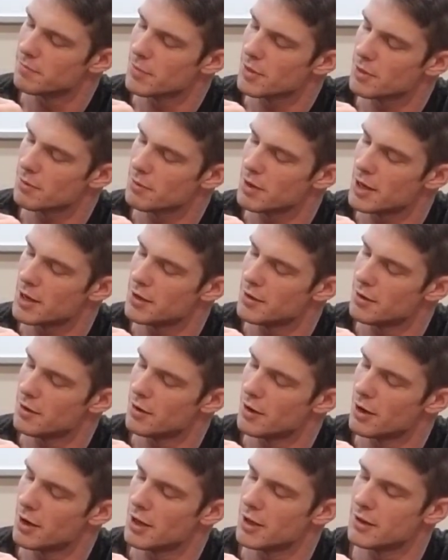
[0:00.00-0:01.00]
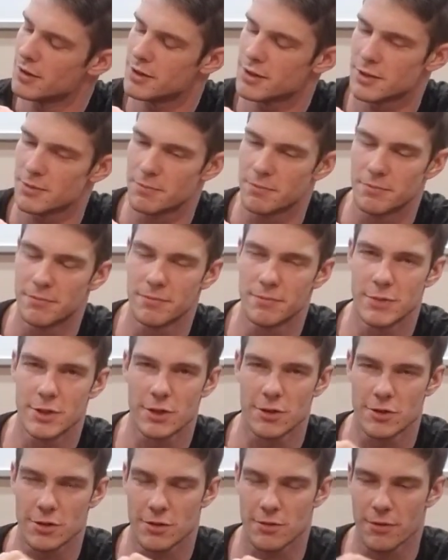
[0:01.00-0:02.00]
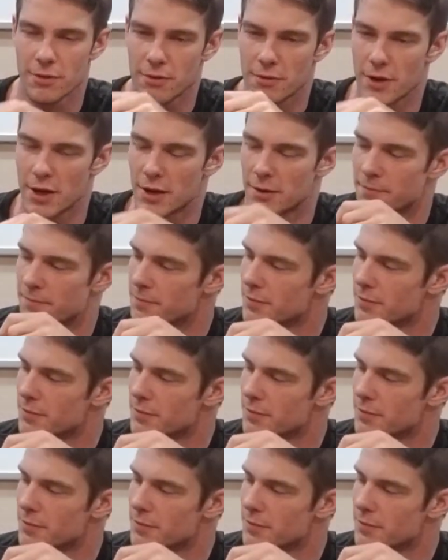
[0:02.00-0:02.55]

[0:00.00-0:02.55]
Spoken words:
thread on it, some surgical thread.